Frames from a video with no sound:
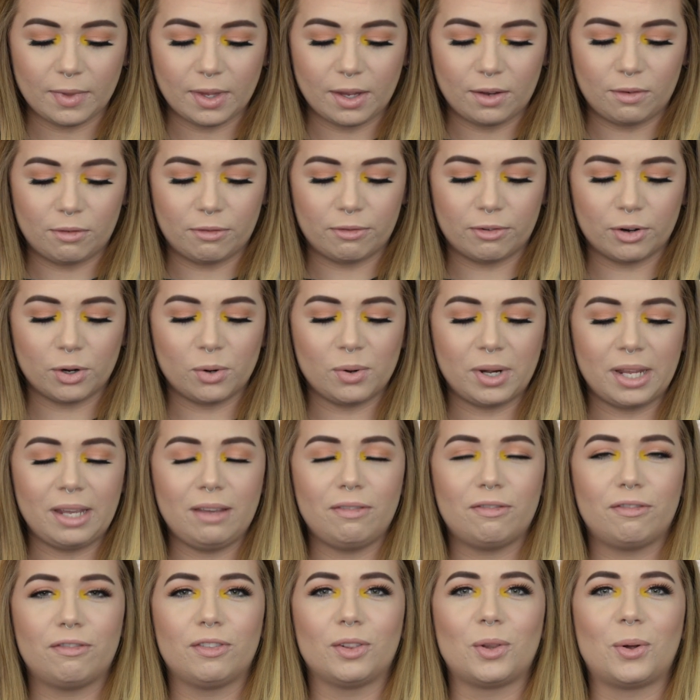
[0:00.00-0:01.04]
Fruity
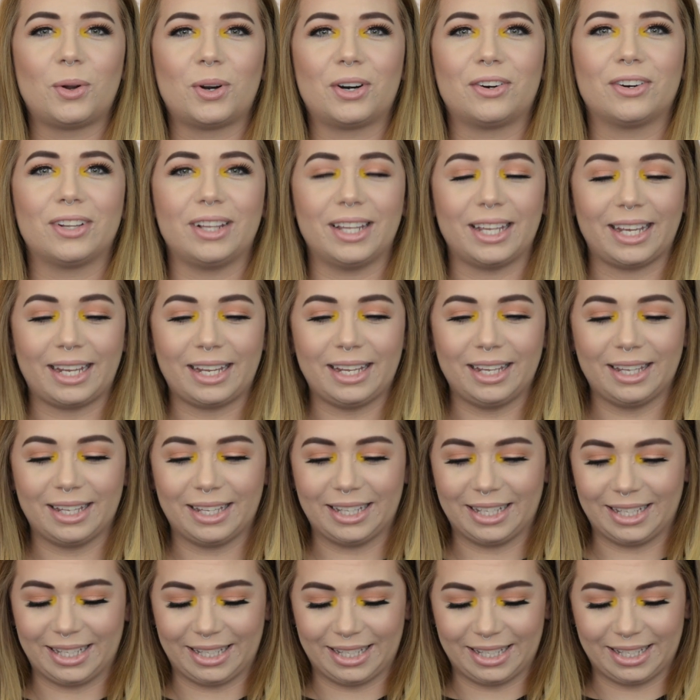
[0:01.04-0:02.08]
florally.
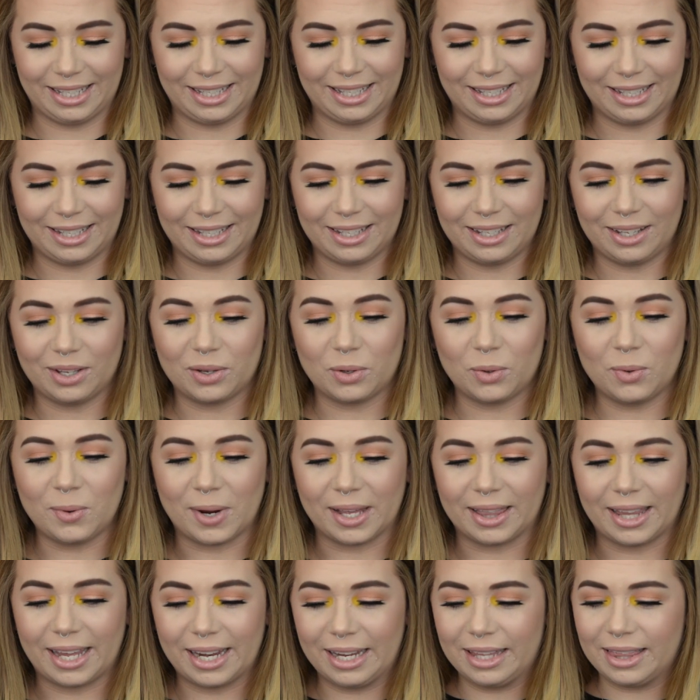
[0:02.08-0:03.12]
Ooh, I
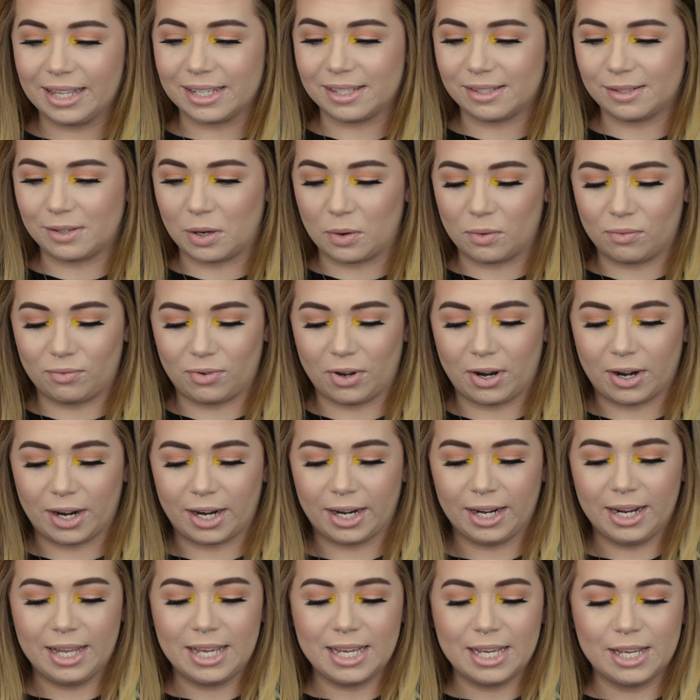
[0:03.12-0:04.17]
like this so far.
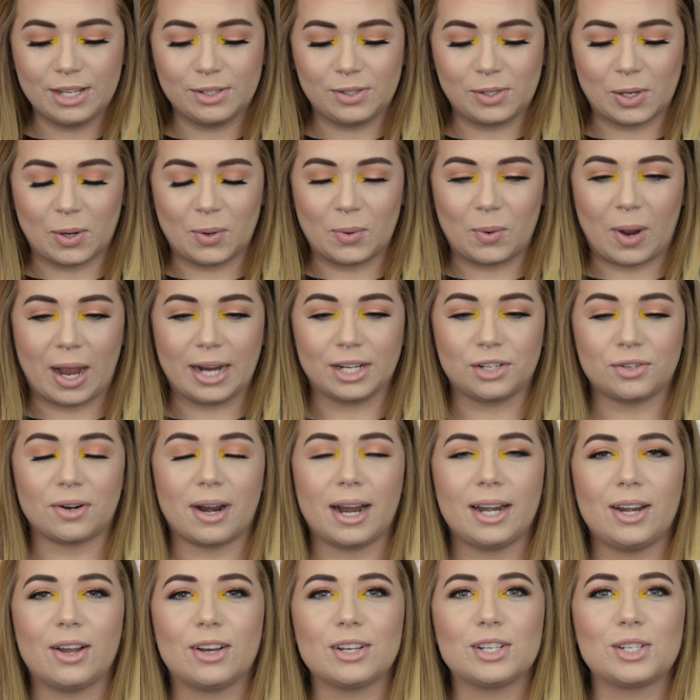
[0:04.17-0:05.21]
So I try
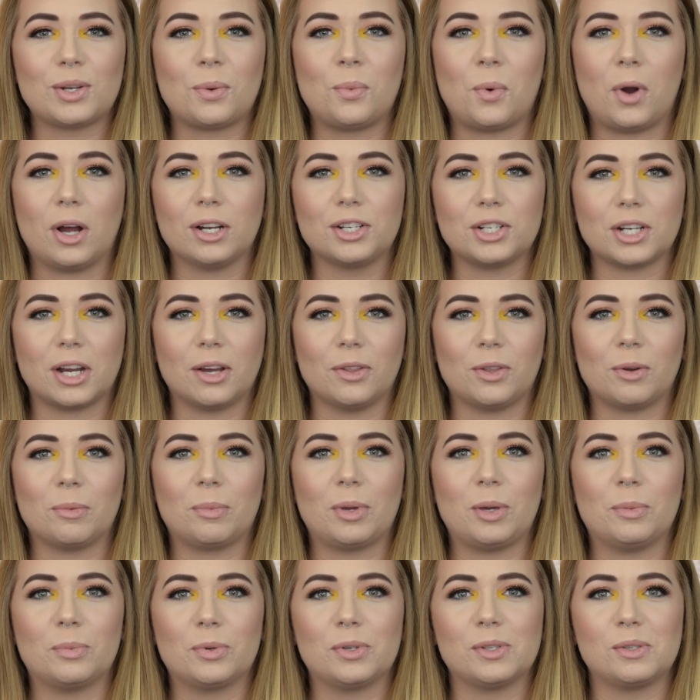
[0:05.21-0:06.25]
not to watch other
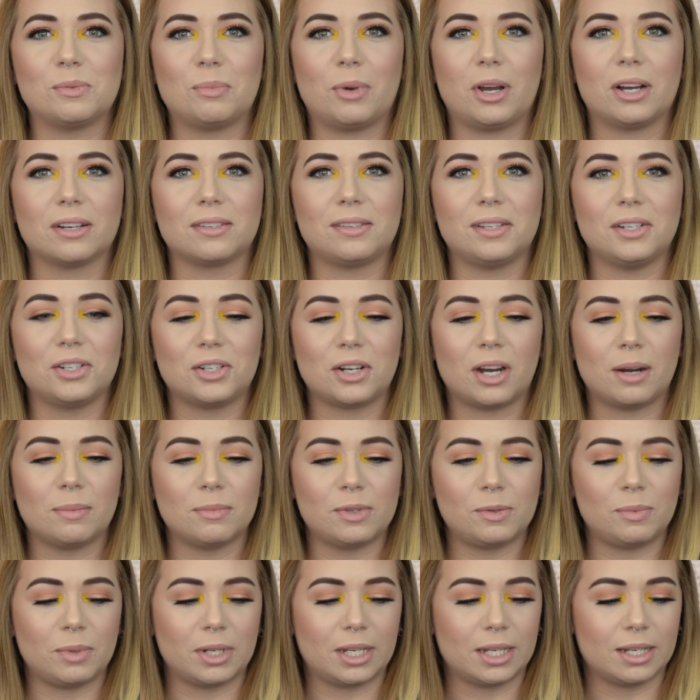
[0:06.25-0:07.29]
people's
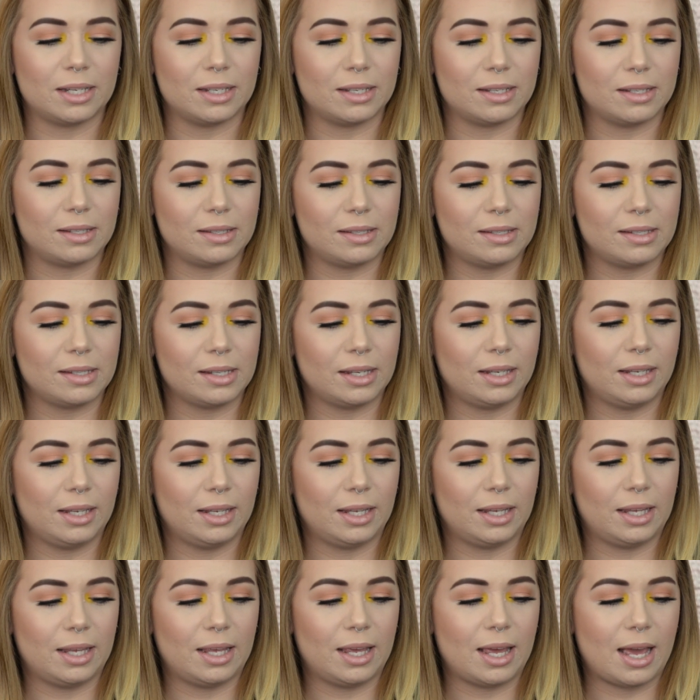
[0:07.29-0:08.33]
BoxyCharms because
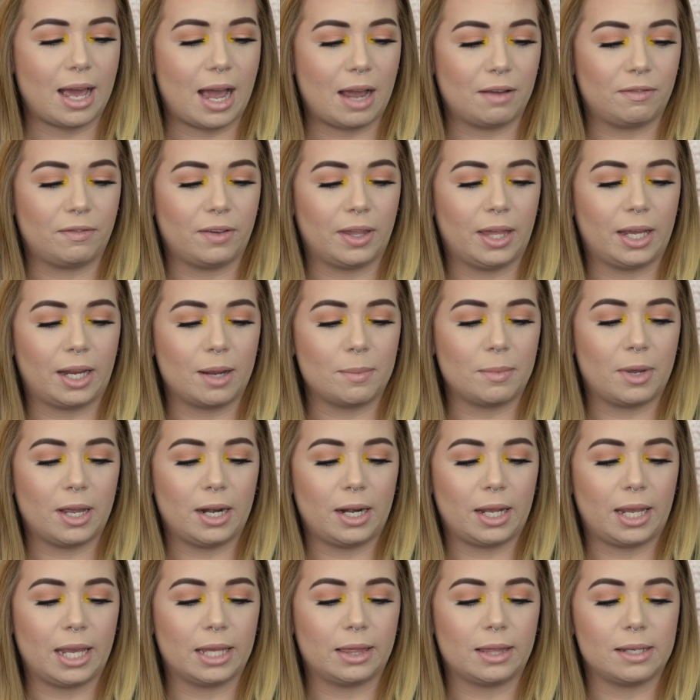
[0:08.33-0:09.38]
I feel like I'm
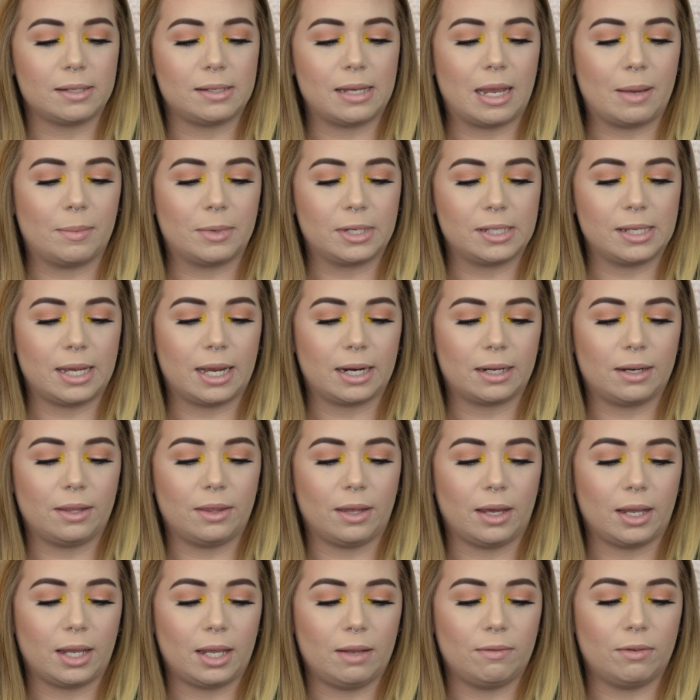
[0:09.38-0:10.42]
gonna get the same exact
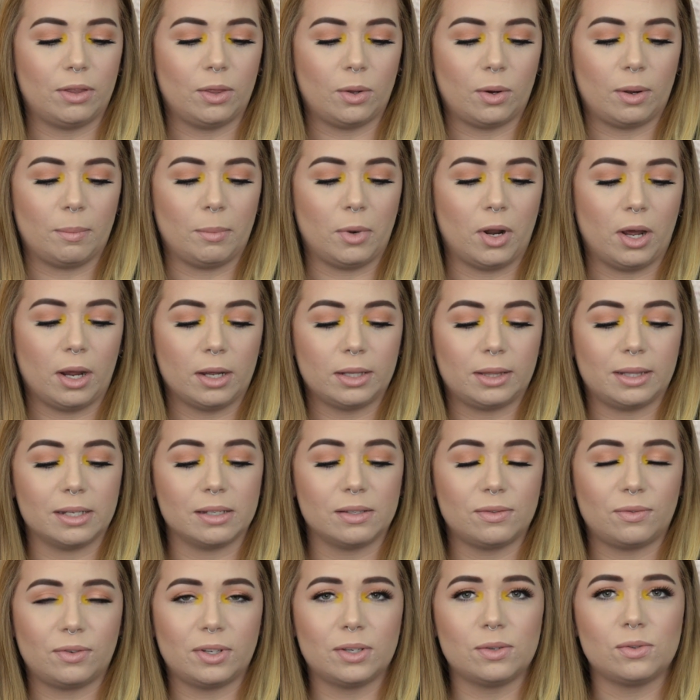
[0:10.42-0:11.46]
thing, even though I'm not.
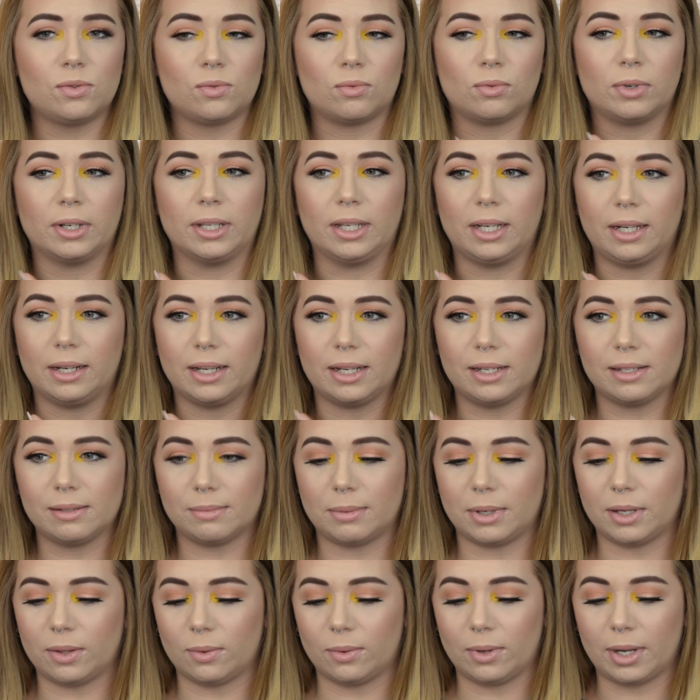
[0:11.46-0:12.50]
This feels really nice,
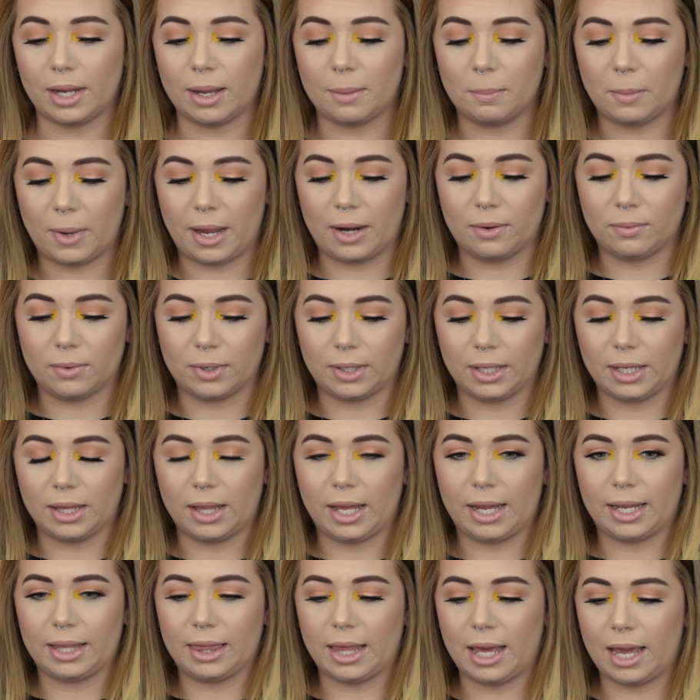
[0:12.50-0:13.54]
by the way. I really
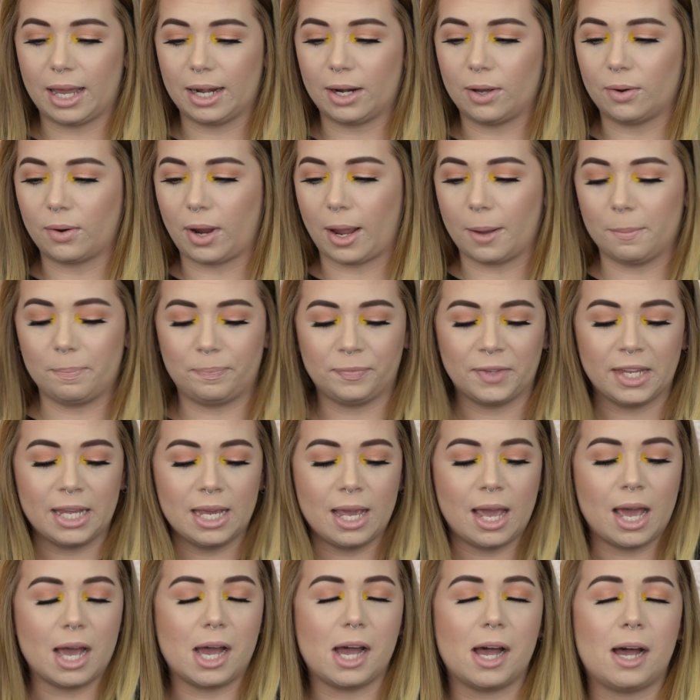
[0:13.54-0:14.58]
like that. Okay.
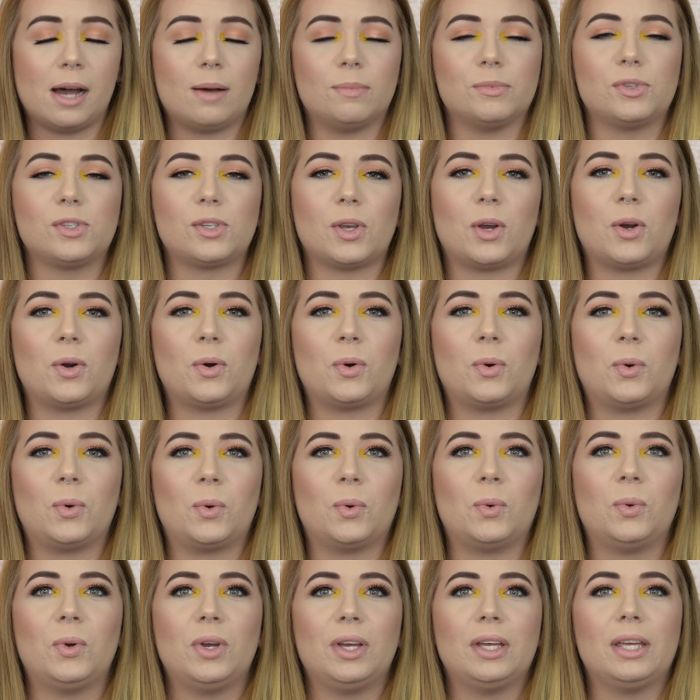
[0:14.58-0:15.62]

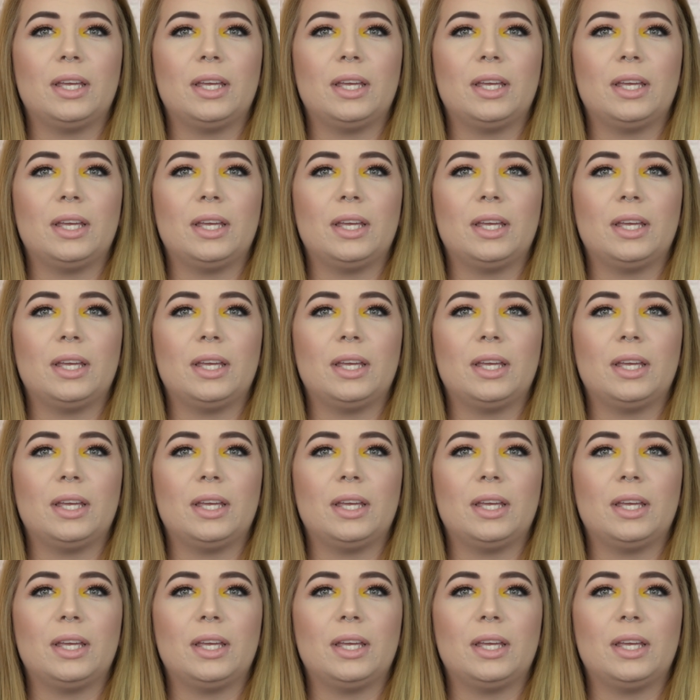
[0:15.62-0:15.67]
So